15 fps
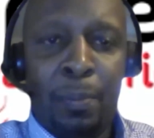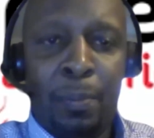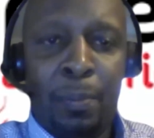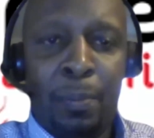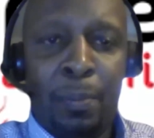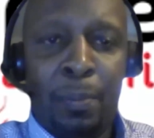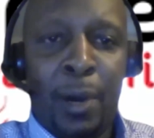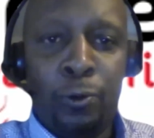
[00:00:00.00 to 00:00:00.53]

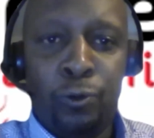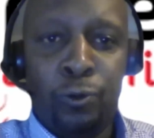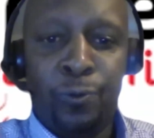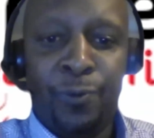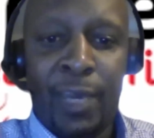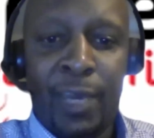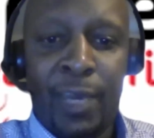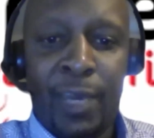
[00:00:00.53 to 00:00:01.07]
you're
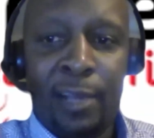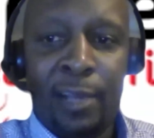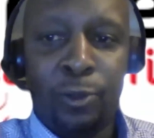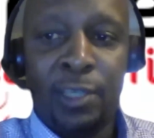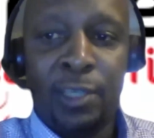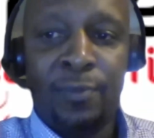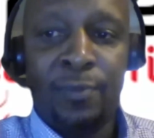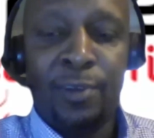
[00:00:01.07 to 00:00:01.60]
bound to
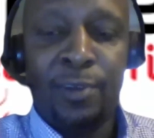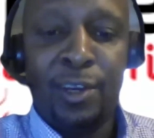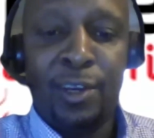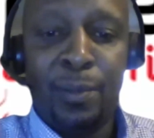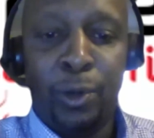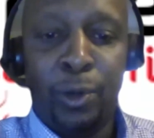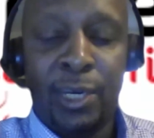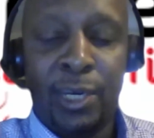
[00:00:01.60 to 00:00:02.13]
fail. So
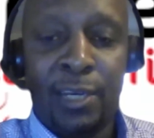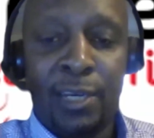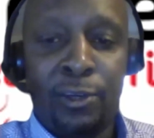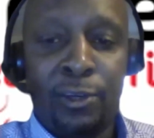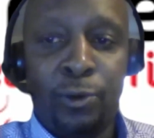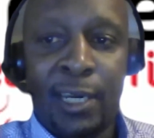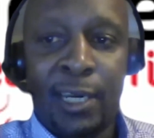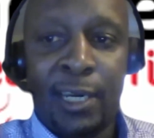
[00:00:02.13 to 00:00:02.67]
it's very
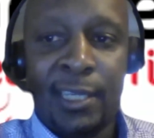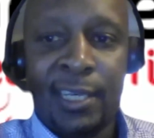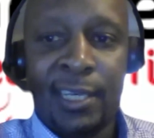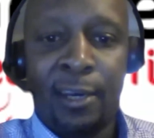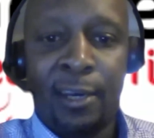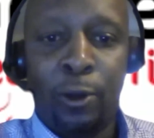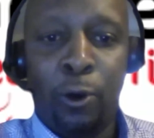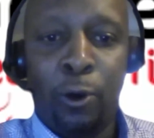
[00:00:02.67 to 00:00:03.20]
important
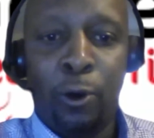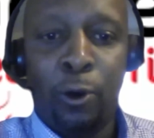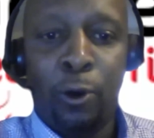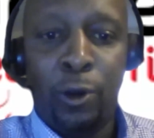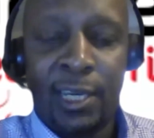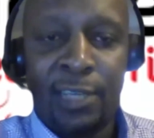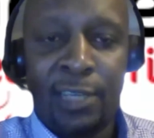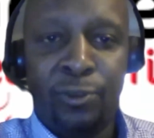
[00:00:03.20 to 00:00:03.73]
to
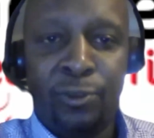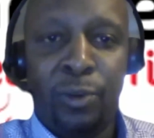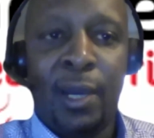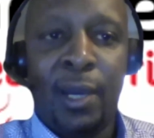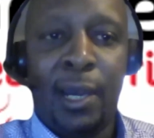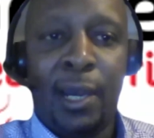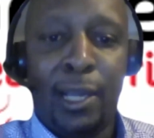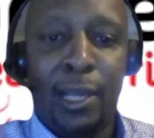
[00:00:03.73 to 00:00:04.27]
understand
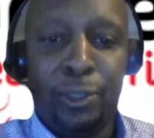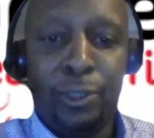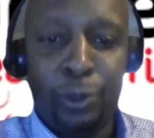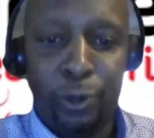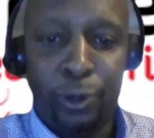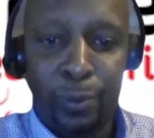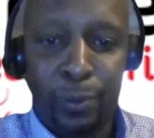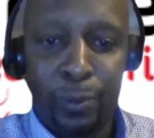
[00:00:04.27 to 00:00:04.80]
context from a
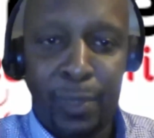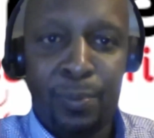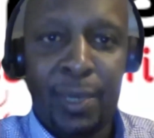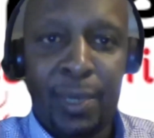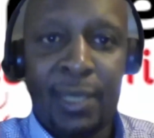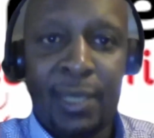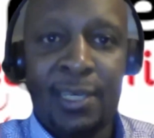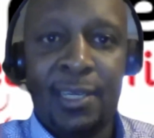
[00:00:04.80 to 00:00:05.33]

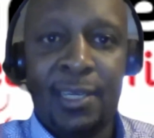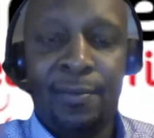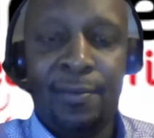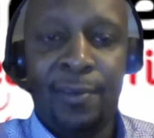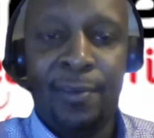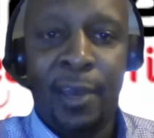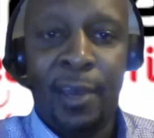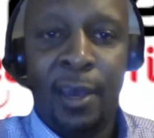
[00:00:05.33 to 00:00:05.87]
cultural
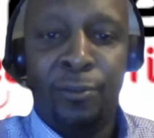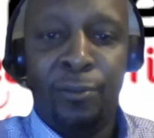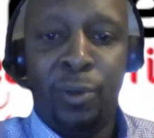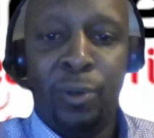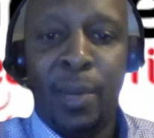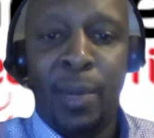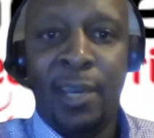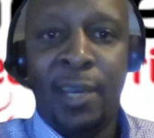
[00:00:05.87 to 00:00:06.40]
perspective,
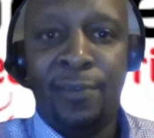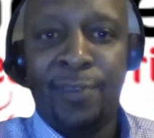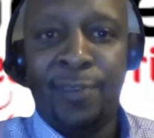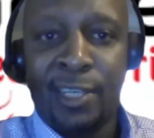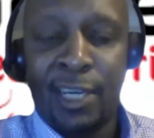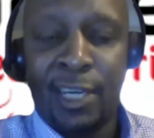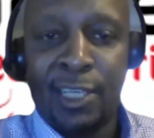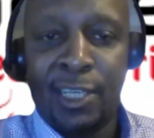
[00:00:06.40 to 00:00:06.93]

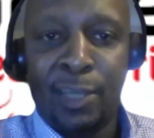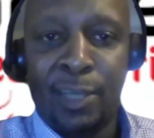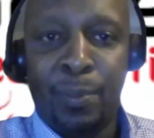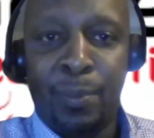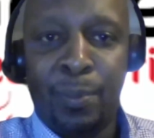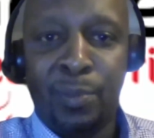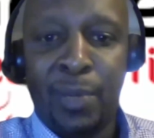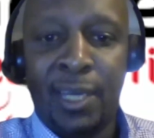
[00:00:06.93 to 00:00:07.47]
from an
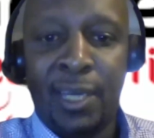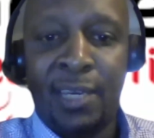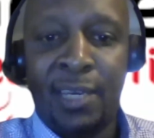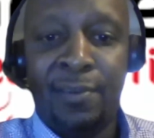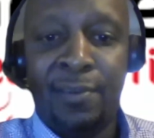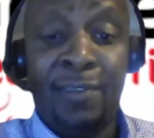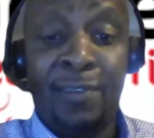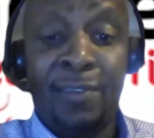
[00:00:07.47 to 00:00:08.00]
infrastructure
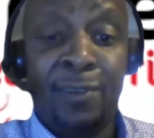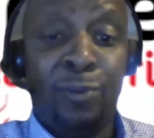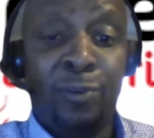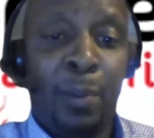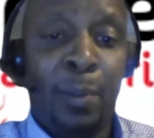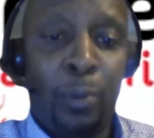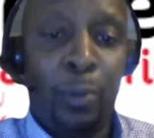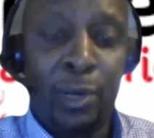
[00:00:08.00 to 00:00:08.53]
perspective,
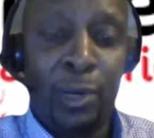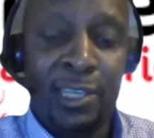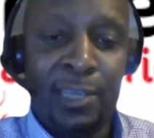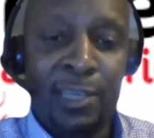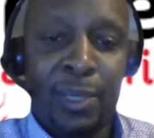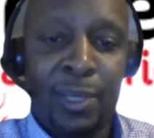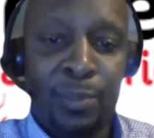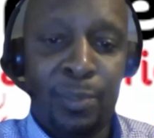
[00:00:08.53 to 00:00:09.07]
and even from a
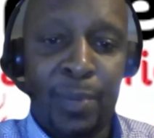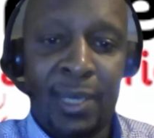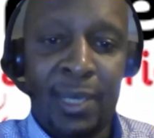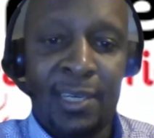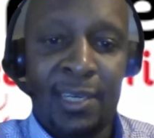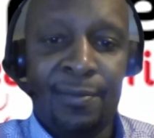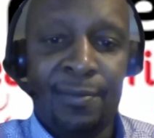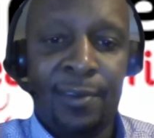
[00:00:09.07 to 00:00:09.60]
policy
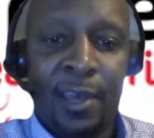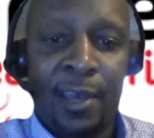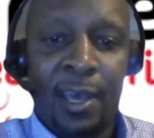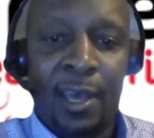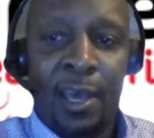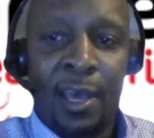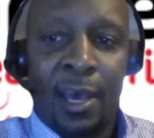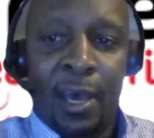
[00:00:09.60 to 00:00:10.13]
perspective.
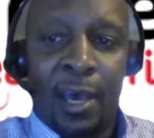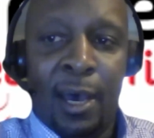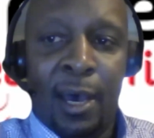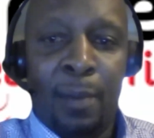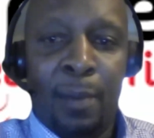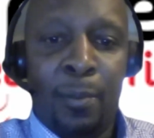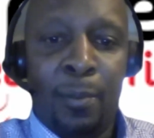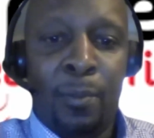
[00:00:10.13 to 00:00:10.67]

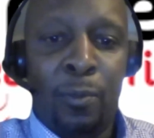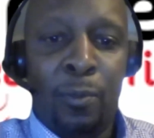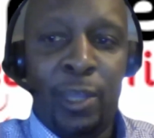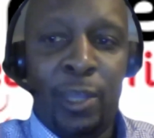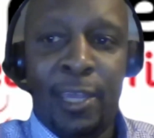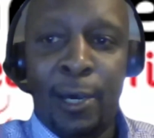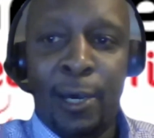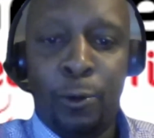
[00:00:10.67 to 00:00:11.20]

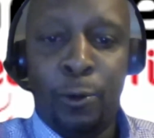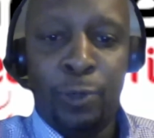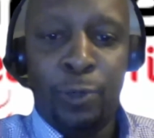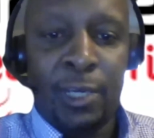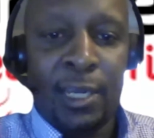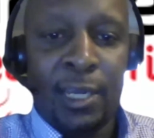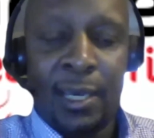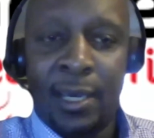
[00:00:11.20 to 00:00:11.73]
Without
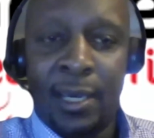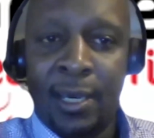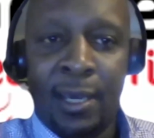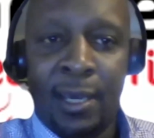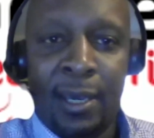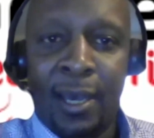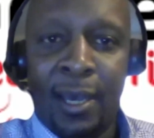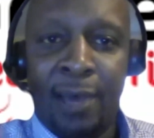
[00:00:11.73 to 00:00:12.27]

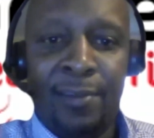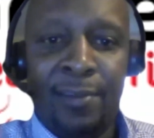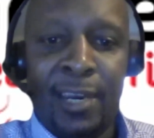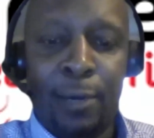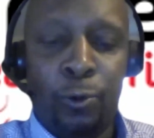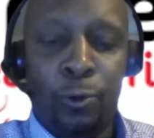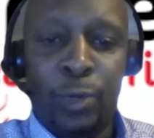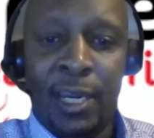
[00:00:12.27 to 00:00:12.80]
having a
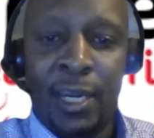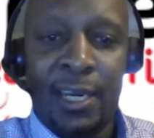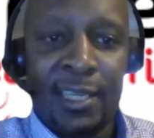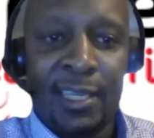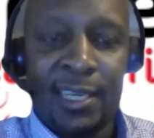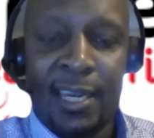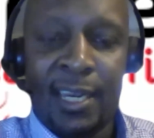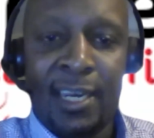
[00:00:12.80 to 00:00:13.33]
good
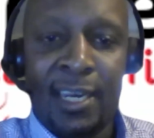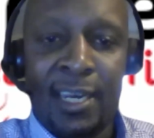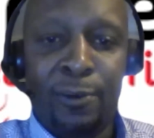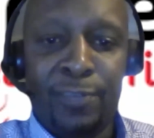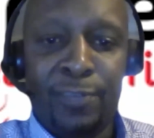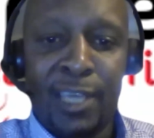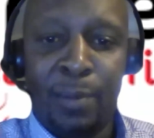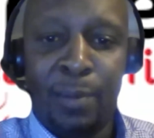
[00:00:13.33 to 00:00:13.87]
understanding of
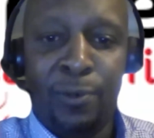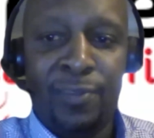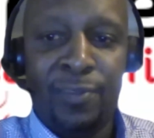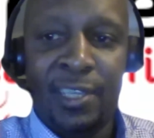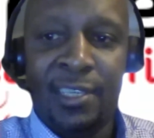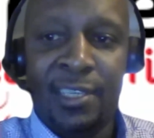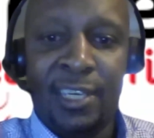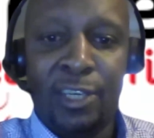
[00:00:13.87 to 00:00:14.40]
some of these
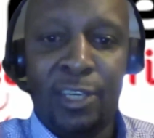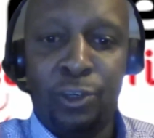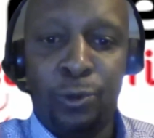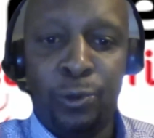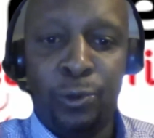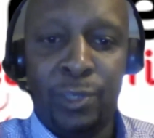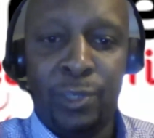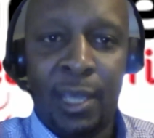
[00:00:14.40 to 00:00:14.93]

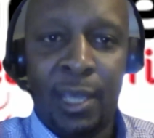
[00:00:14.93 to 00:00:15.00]
issues,